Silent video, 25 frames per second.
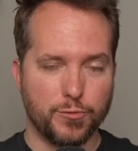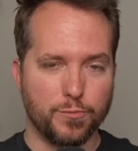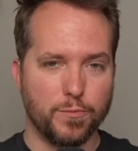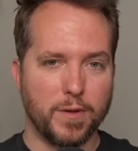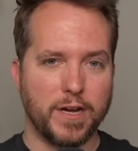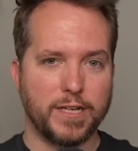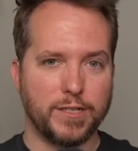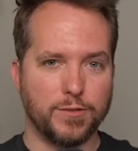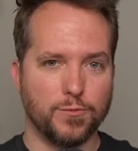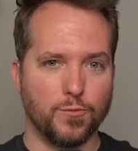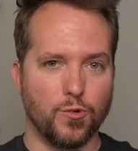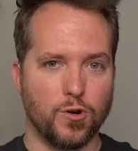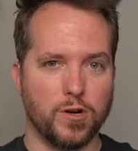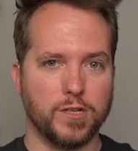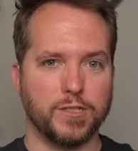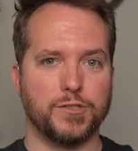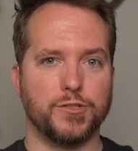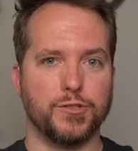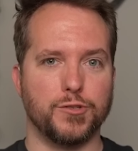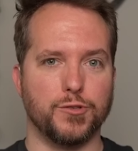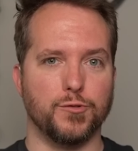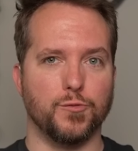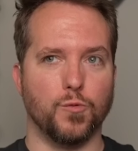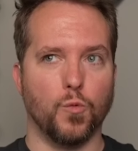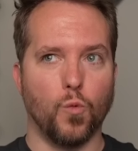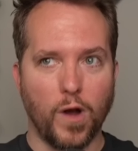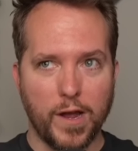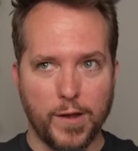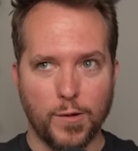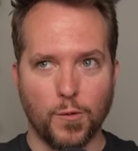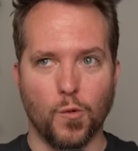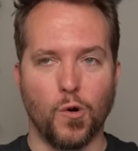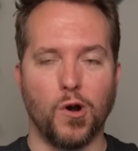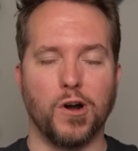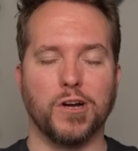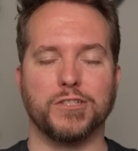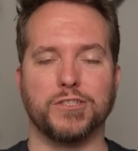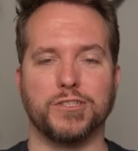you might want to
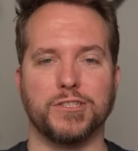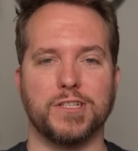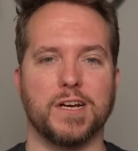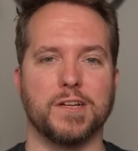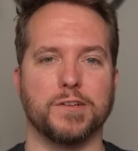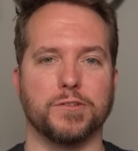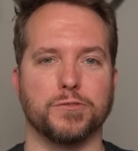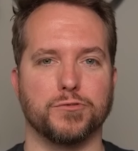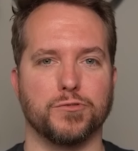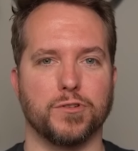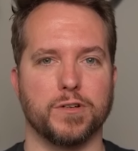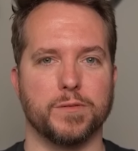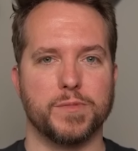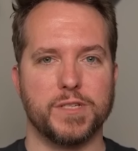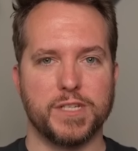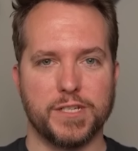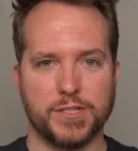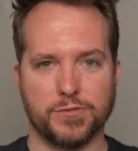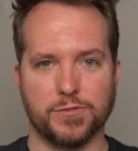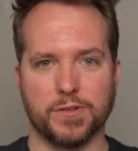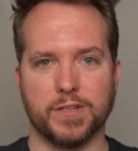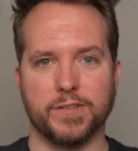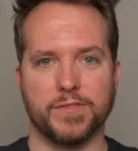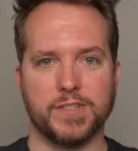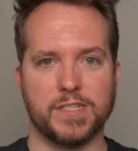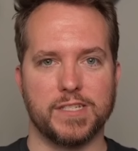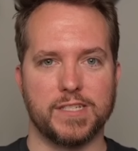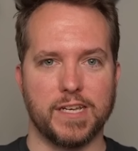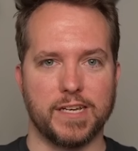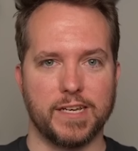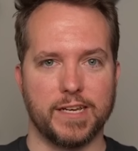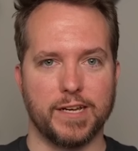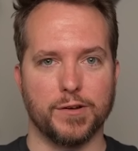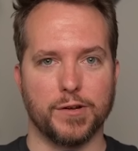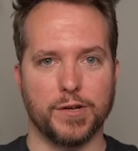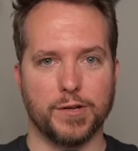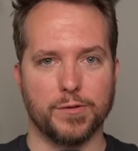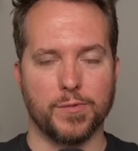whitewash Donald Trump's history of
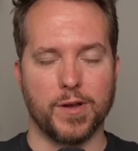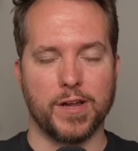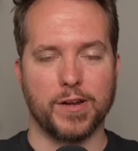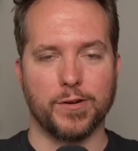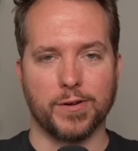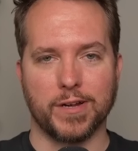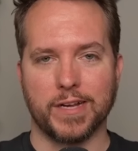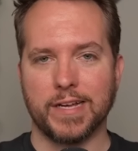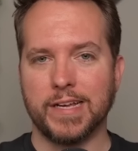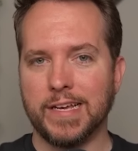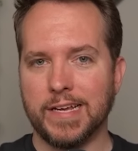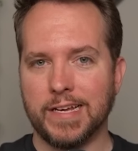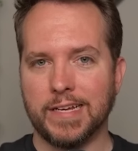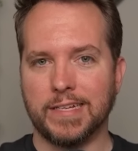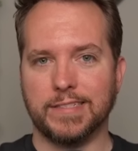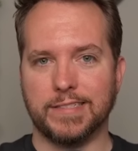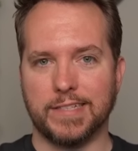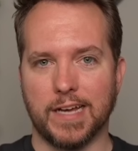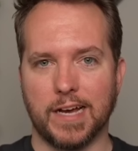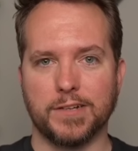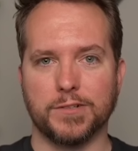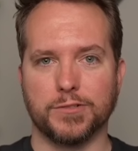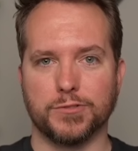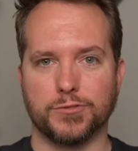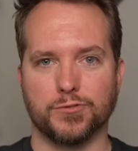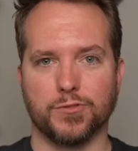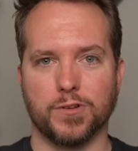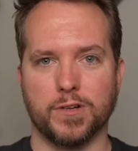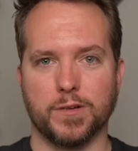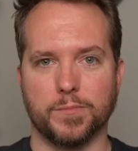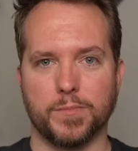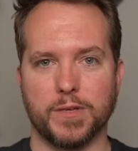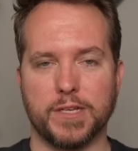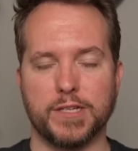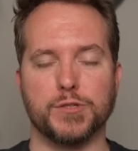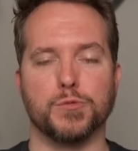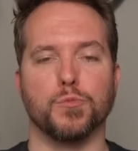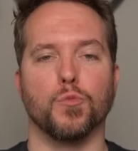incendiary rhetoric, Donald
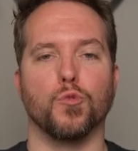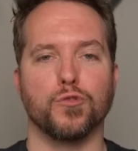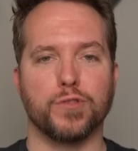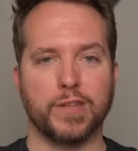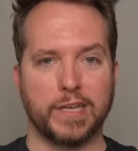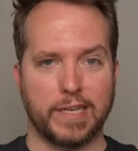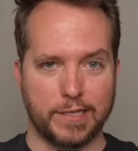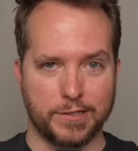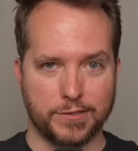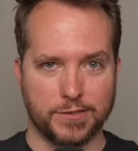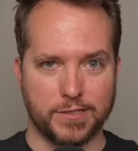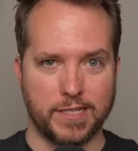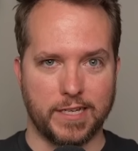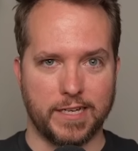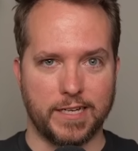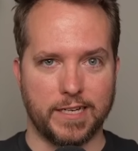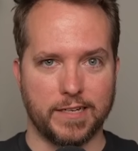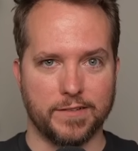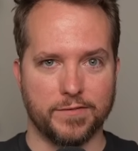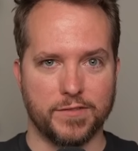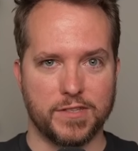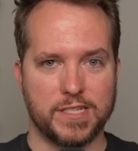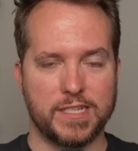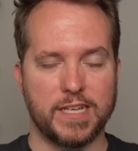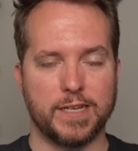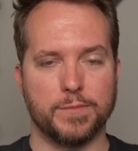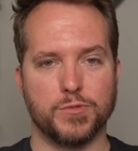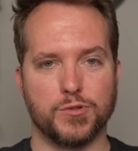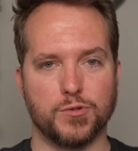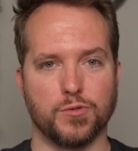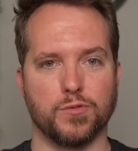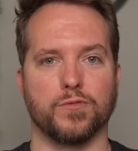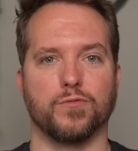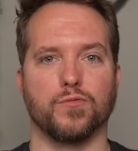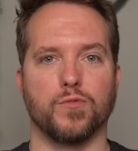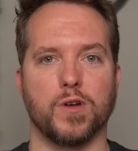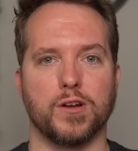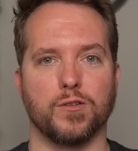Trump is more than guilty of the same
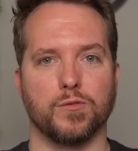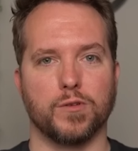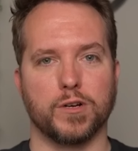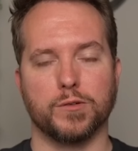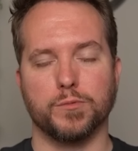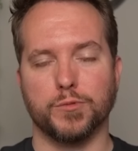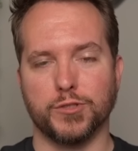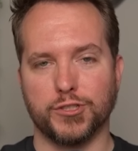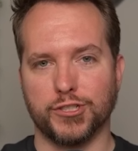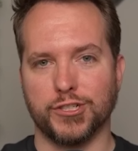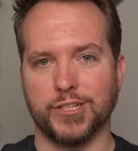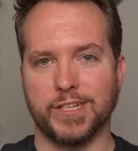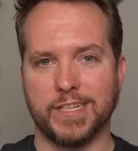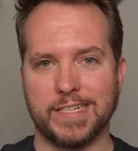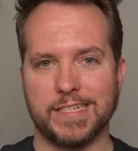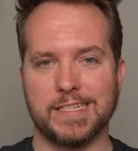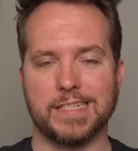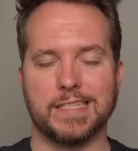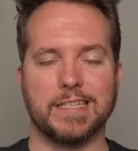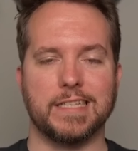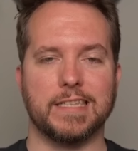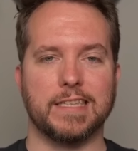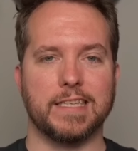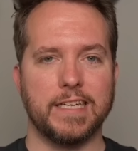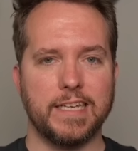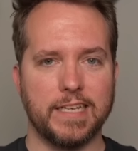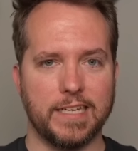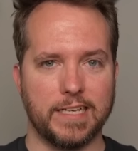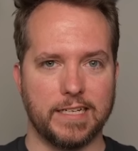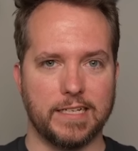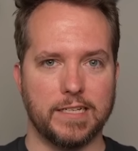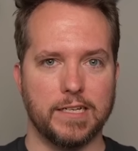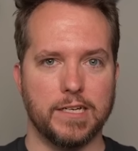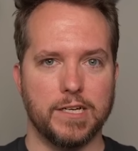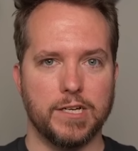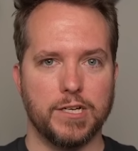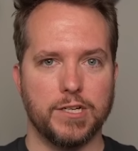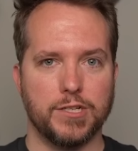sort of rhetoric which could easily
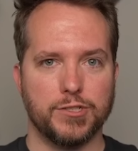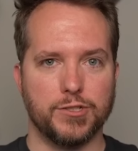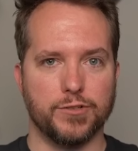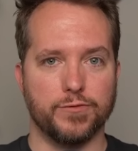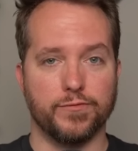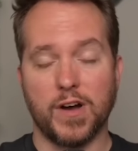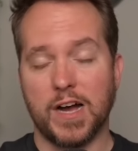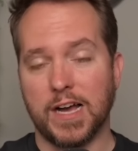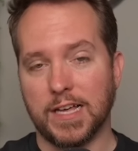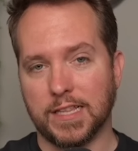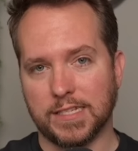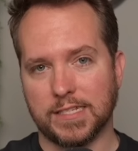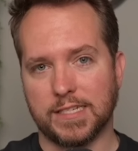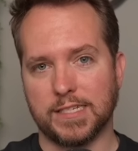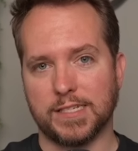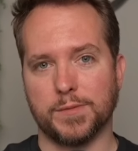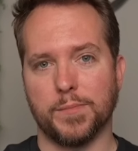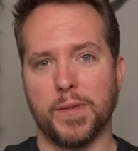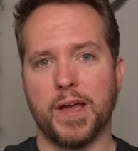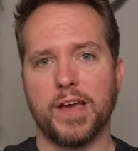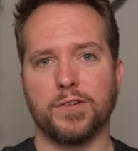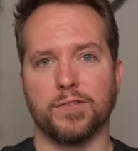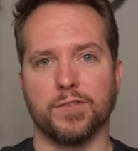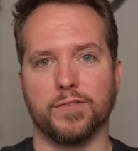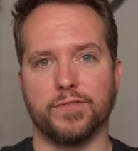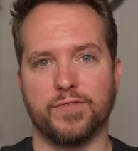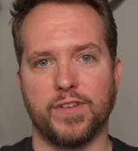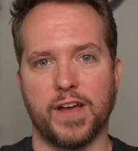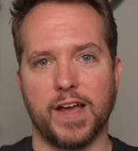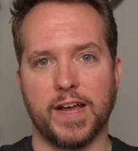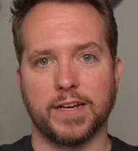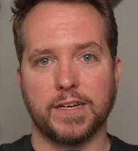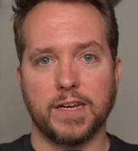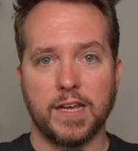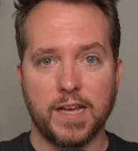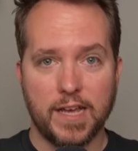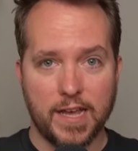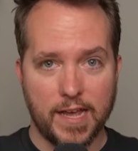lead to violence. As a matter of
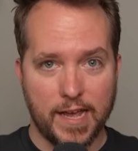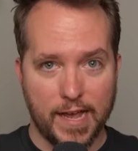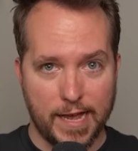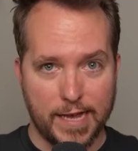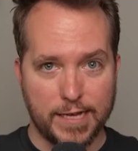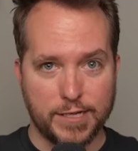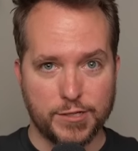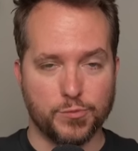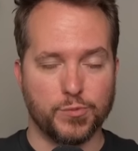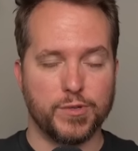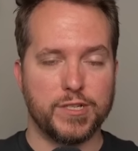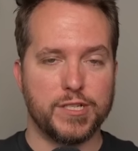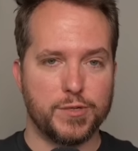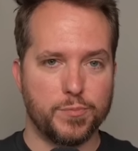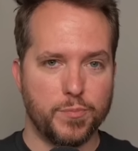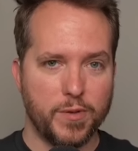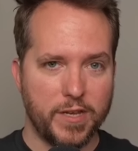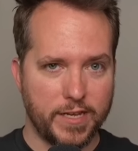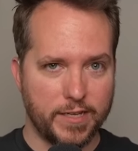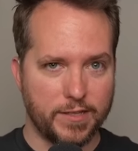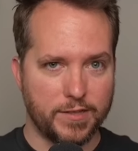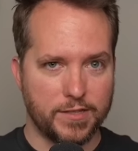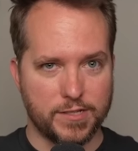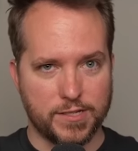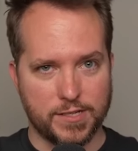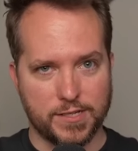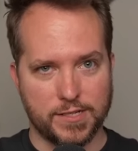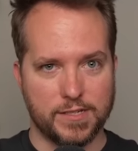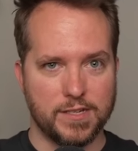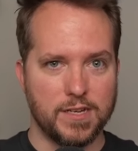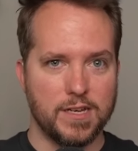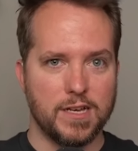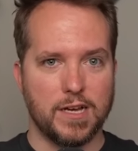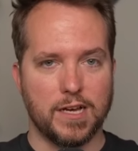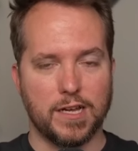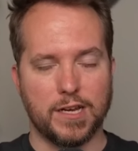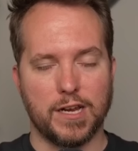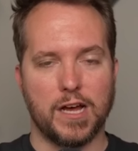fact, as we speak, this is
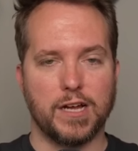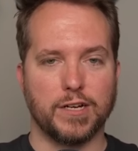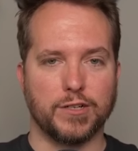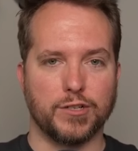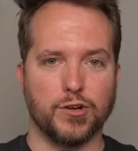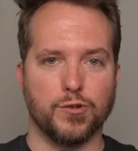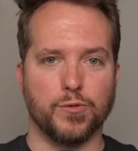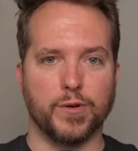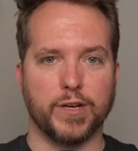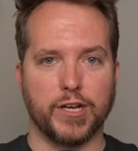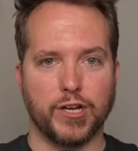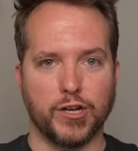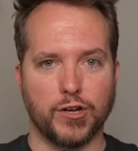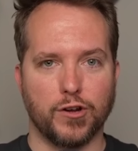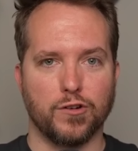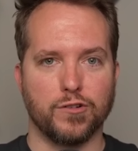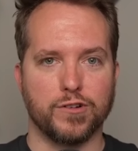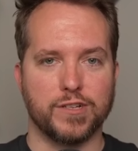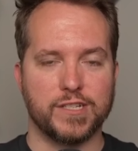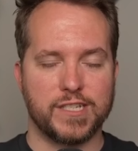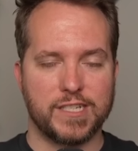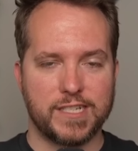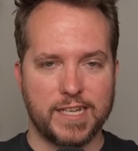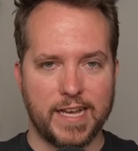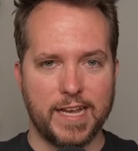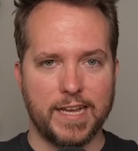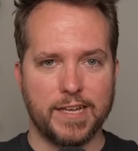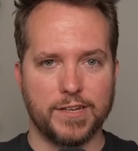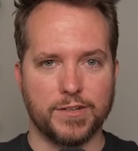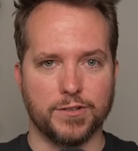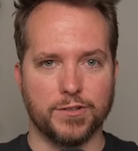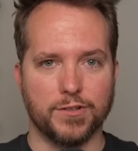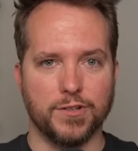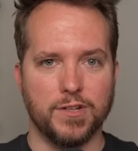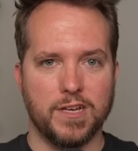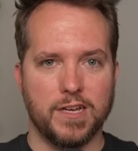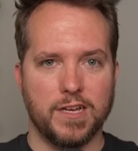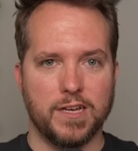an ongoing concurrent
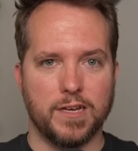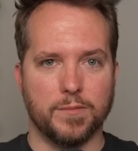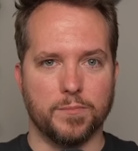scandal.